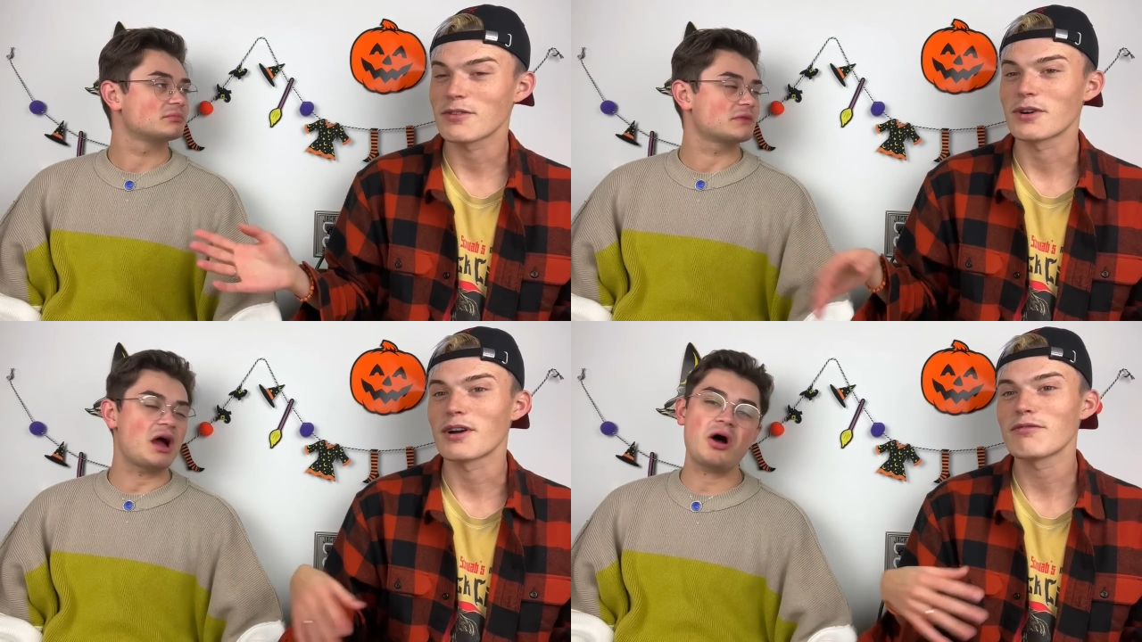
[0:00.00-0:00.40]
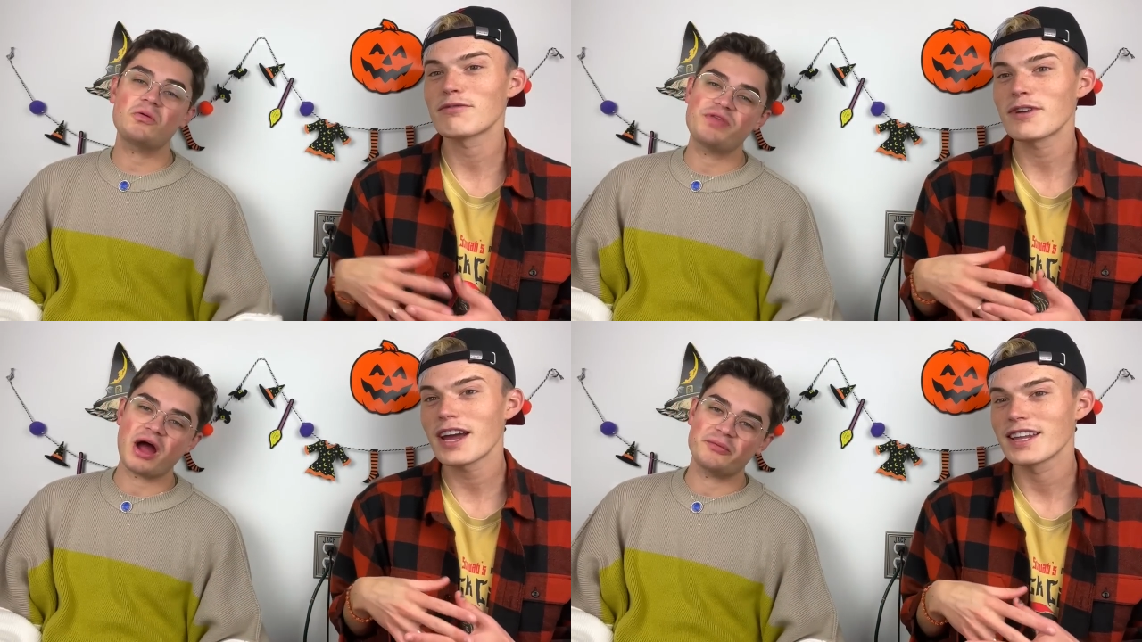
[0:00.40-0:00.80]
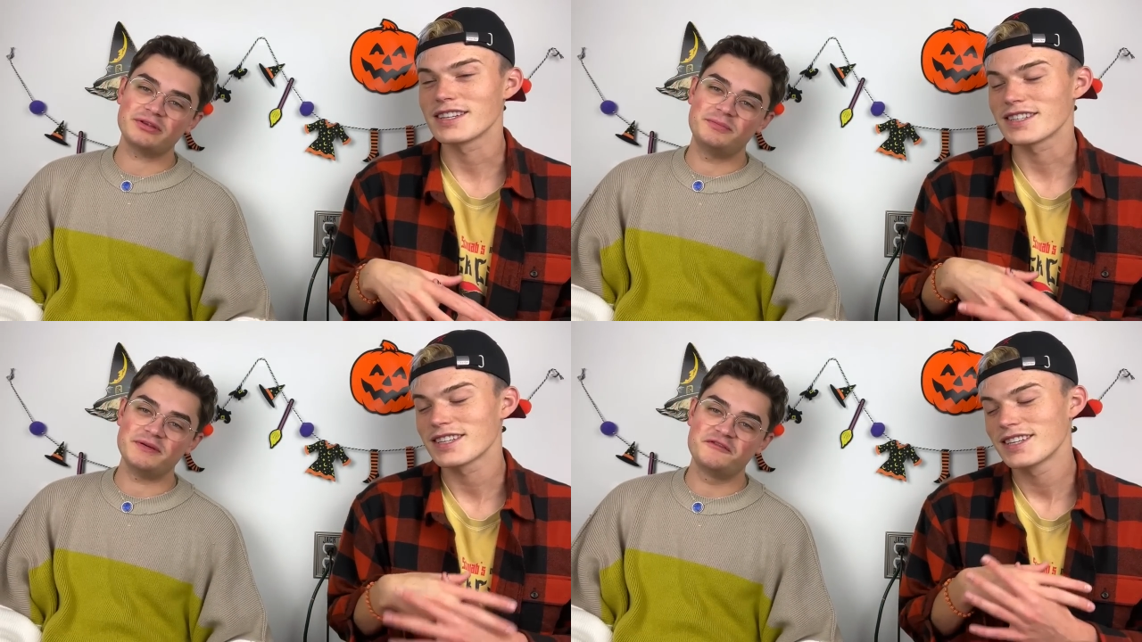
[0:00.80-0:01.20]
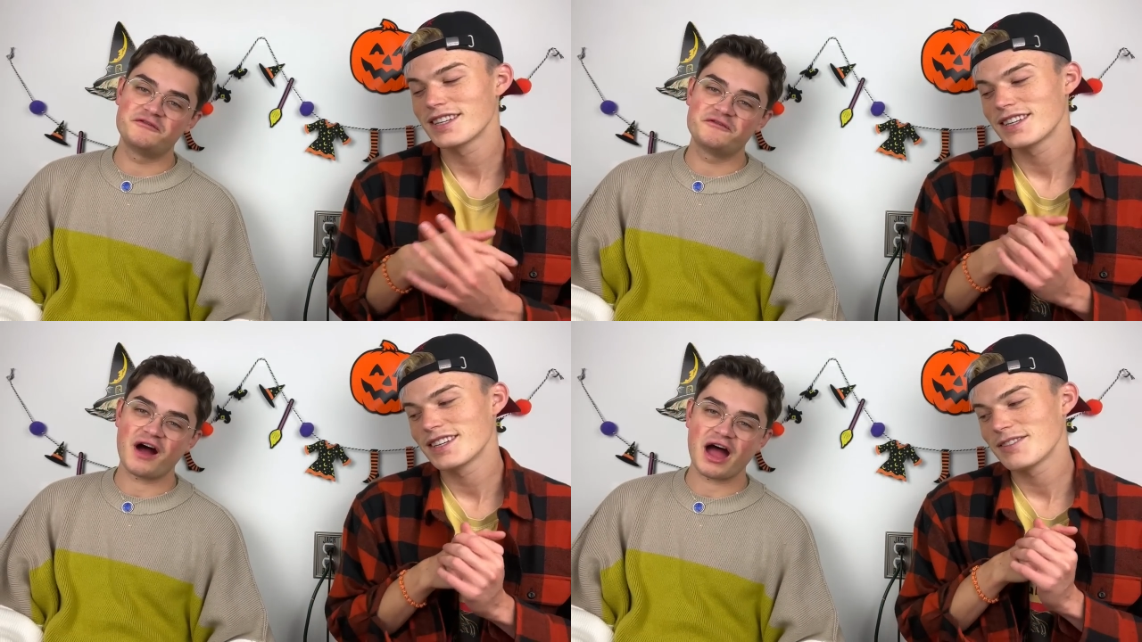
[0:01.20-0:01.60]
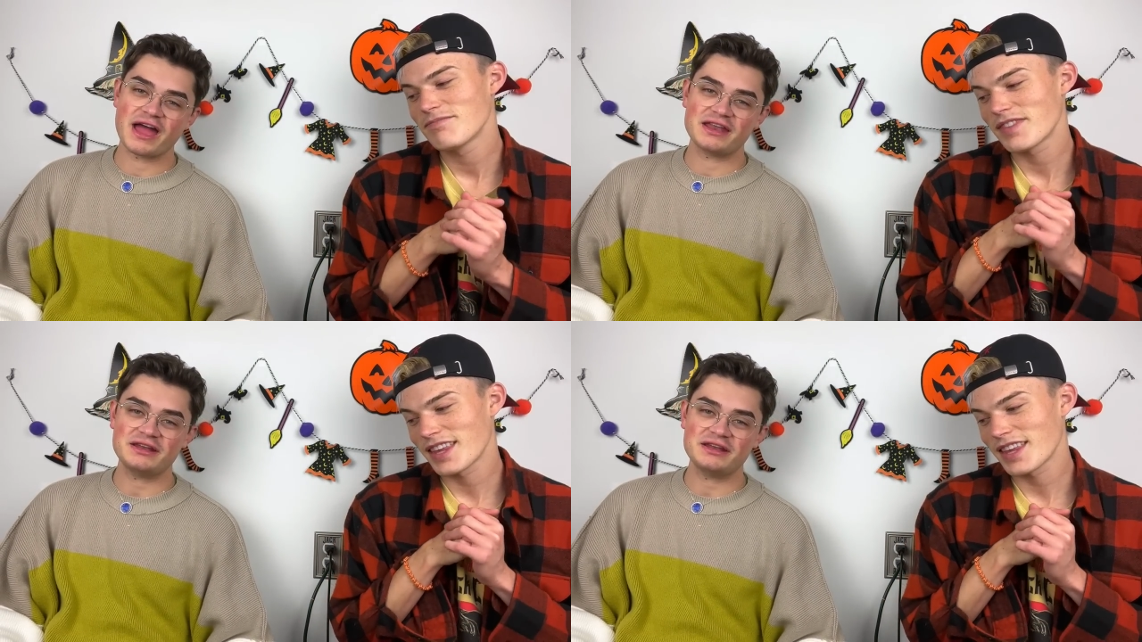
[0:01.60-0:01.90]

Speaker 1: or a friend. That would be fun.